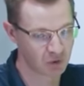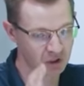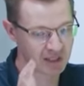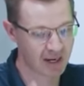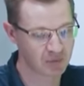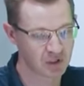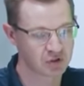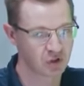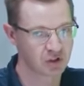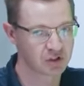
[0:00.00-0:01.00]
When you're looking at
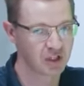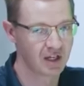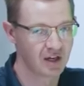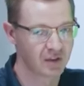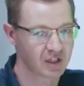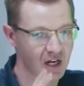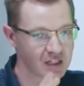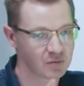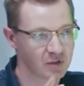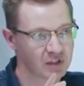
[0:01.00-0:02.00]
Amazon search, the
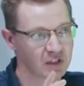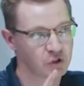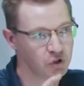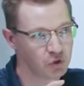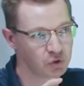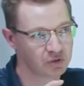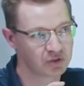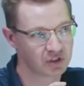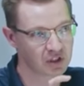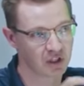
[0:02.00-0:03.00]
customer is going to
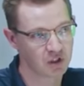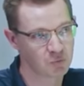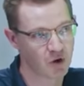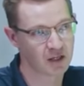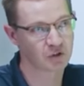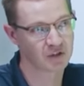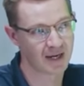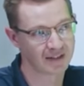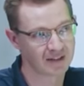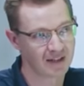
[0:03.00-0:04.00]
choose to click on your product or
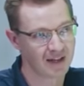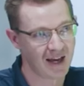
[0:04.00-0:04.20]
not.